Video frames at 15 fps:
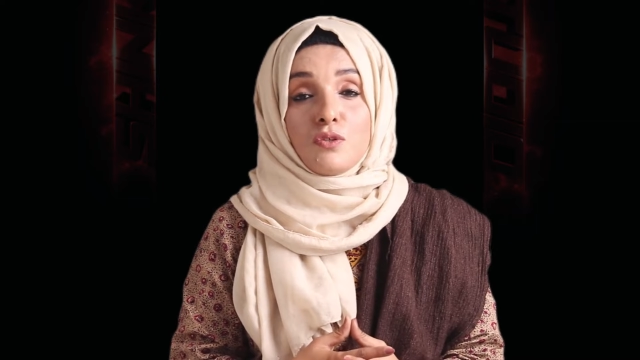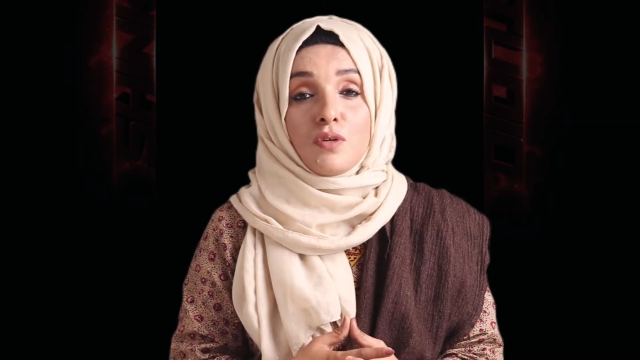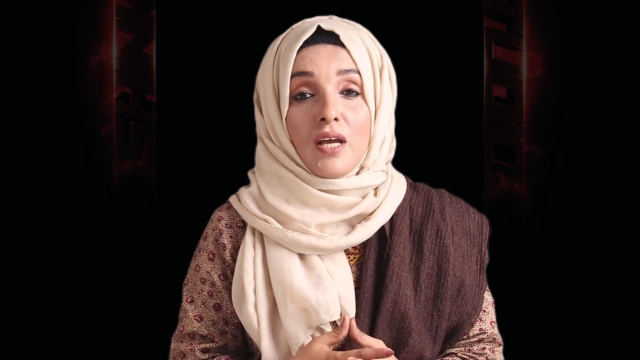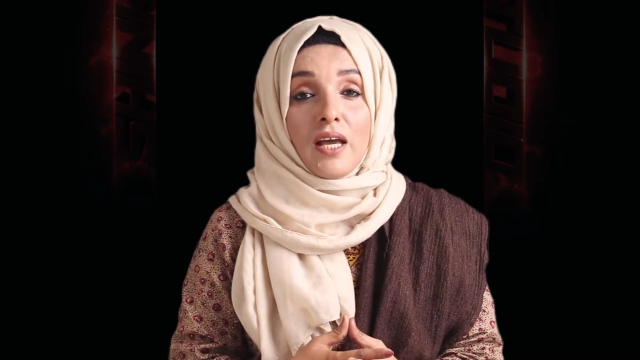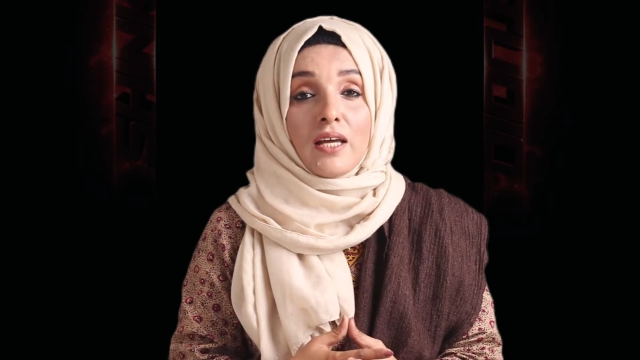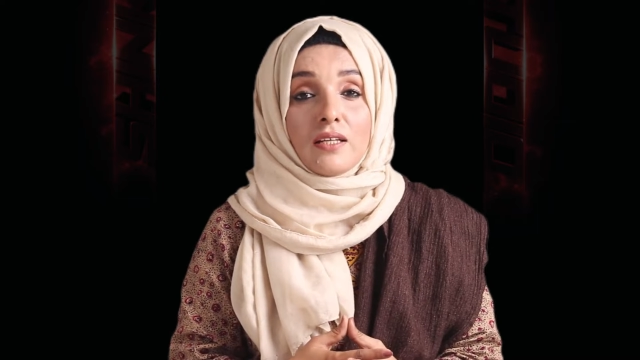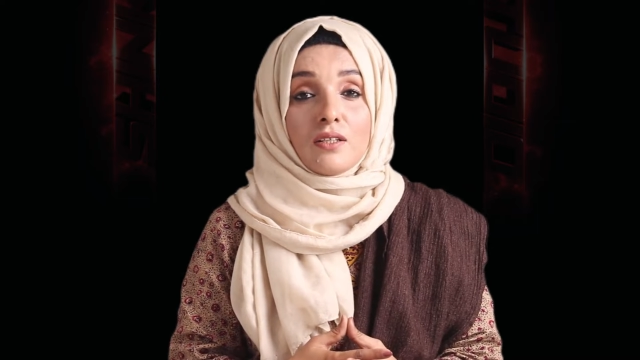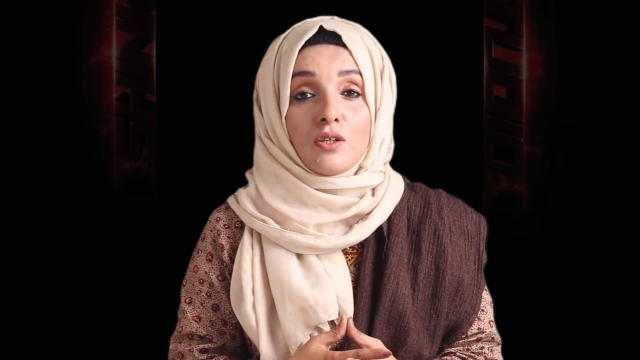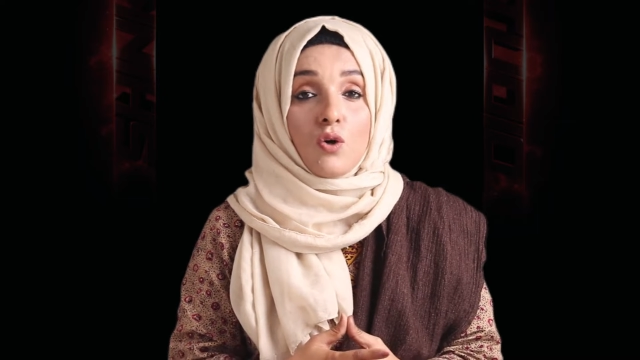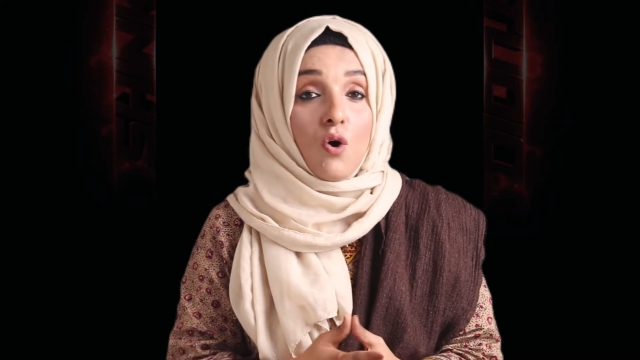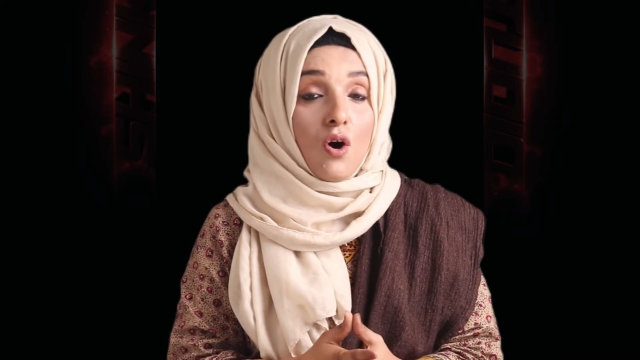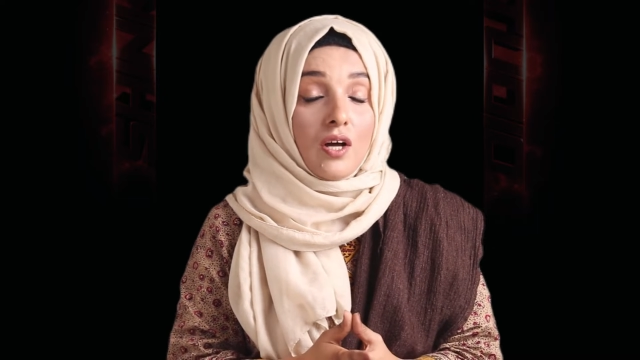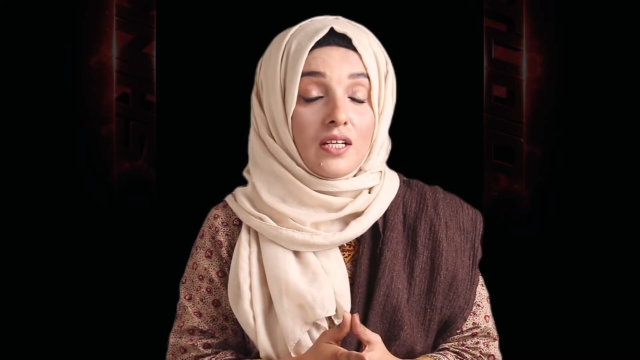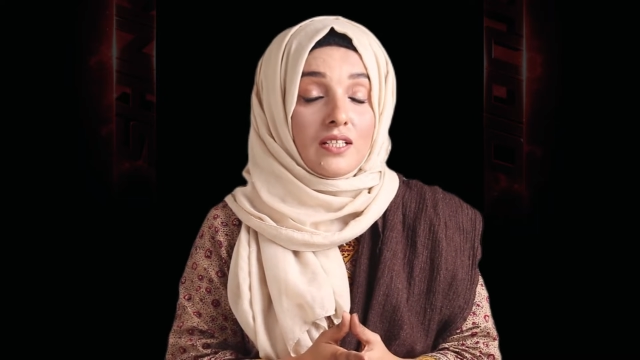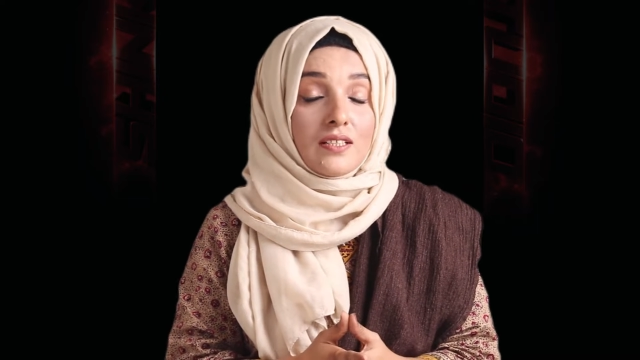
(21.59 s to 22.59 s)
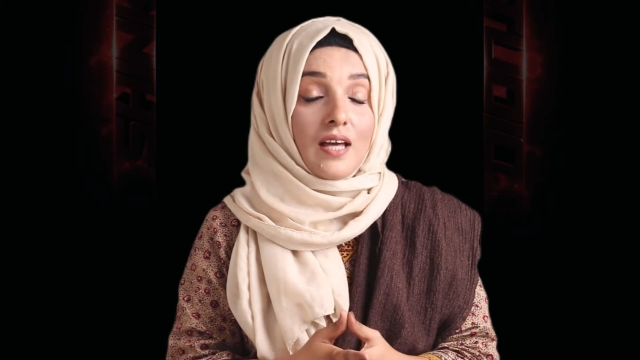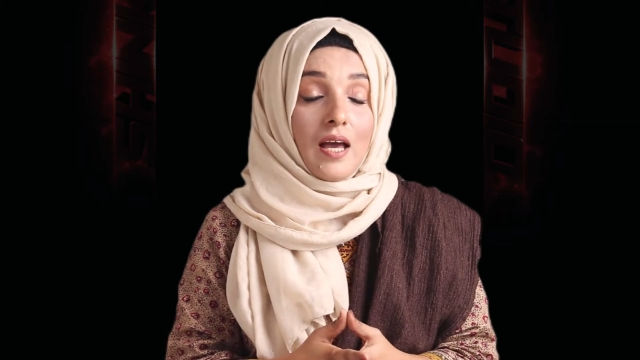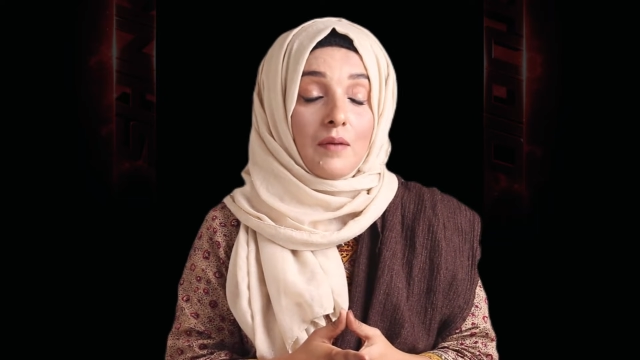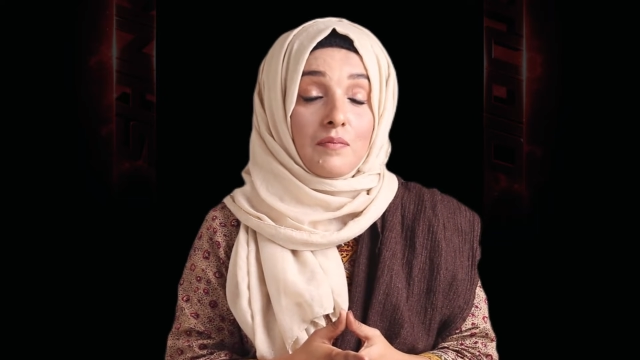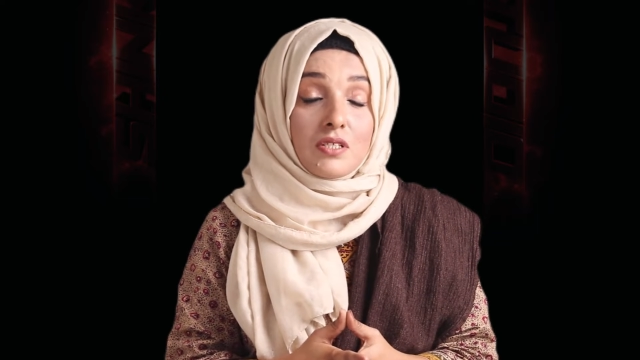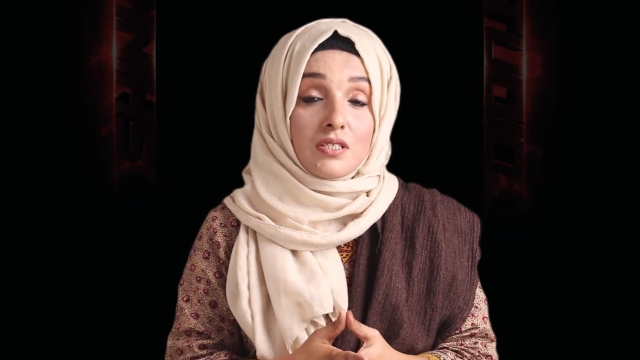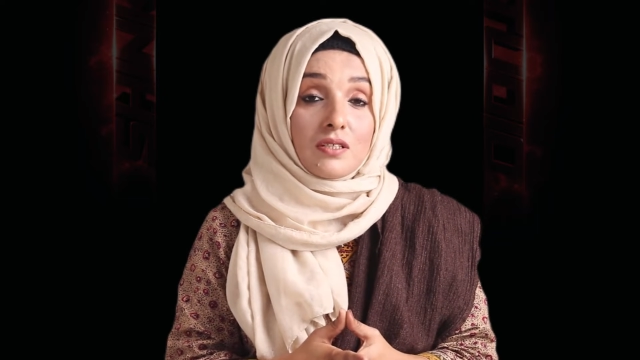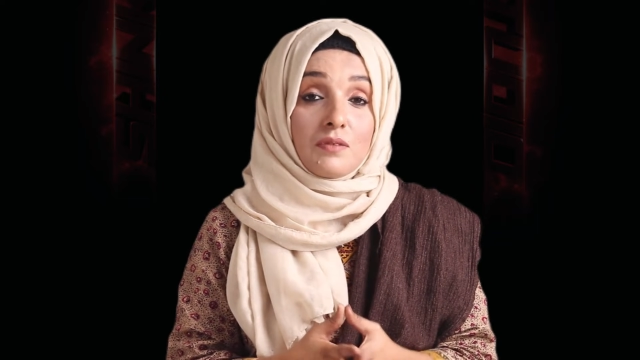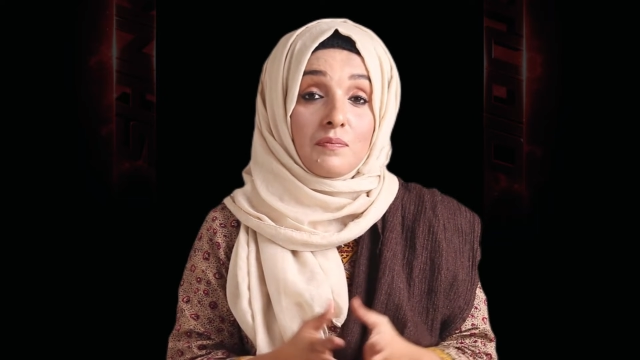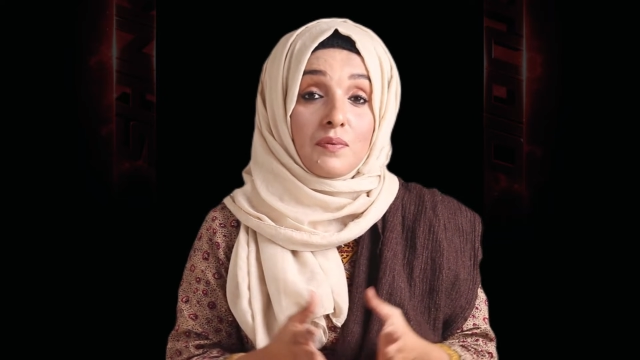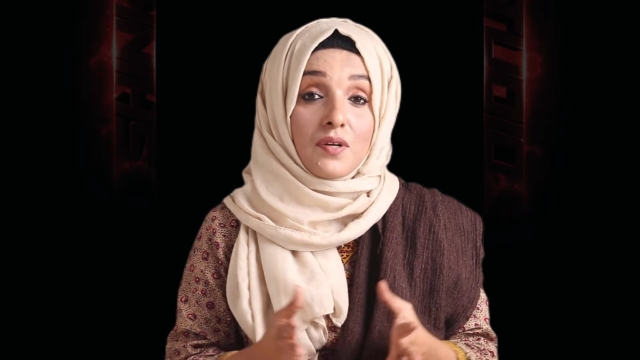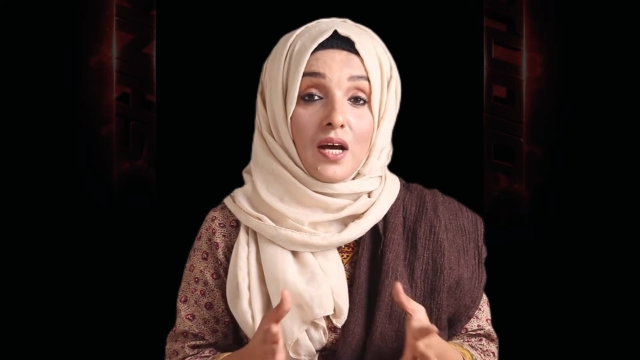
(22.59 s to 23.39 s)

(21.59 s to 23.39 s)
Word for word: You can call it Amazon